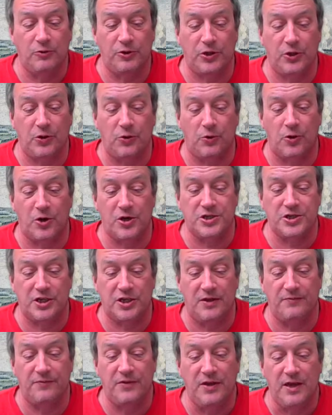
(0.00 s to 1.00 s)
with the
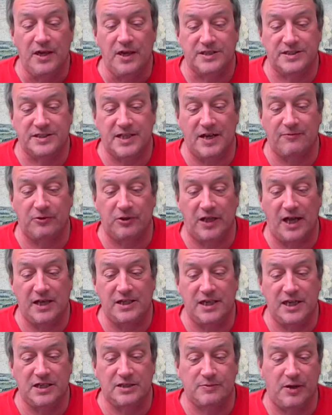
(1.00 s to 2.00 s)
origin of several
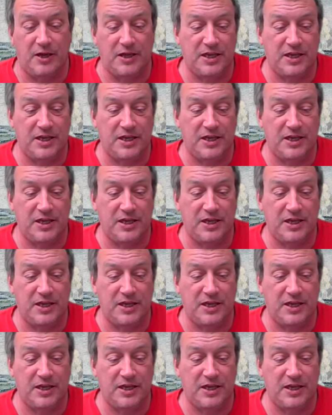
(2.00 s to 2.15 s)
ideas